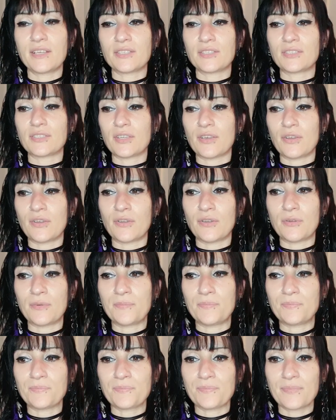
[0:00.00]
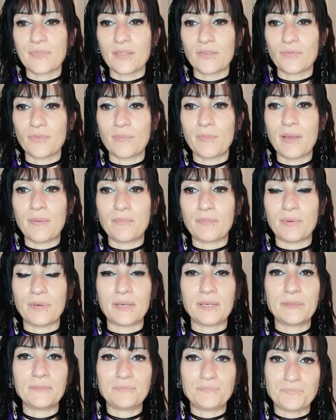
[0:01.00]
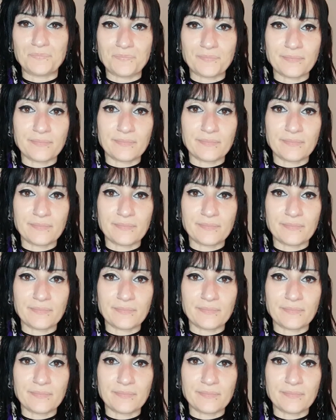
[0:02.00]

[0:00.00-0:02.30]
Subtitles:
So remember,